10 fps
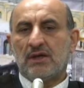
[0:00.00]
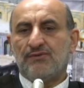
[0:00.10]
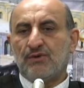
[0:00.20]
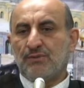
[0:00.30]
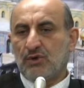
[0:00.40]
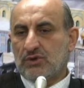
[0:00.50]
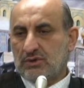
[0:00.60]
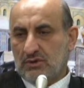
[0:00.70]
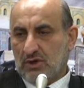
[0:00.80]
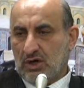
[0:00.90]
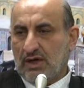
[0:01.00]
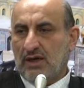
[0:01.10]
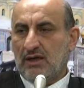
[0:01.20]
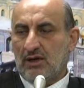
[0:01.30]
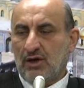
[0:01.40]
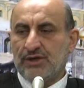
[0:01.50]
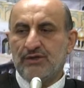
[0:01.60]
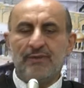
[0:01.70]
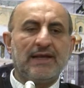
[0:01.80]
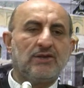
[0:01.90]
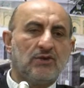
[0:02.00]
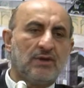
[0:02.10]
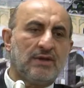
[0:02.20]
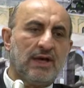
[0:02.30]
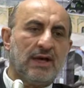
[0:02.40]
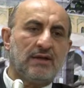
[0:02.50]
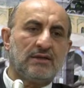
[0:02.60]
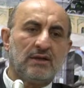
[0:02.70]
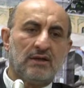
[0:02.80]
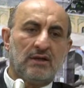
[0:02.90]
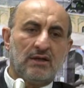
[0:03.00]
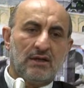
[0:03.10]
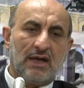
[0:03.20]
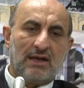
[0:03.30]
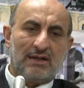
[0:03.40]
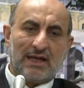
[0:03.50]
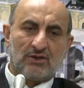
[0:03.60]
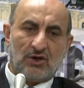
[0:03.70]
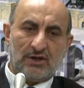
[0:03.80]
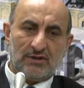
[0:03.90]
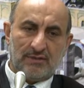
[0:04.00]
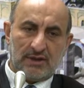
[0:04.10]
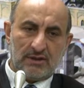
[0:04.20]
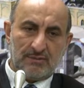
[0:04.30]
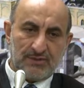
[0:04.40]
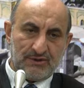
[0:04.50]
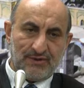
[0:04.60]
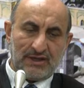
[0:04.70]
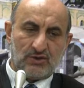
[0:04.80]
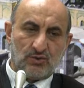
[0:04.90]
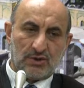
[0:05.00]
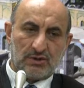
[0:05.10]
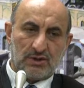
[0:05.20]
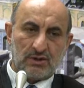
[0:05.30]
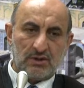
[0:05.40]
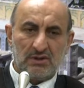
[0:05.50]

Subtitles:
if you put ointment on the hand and that ointment prevents water,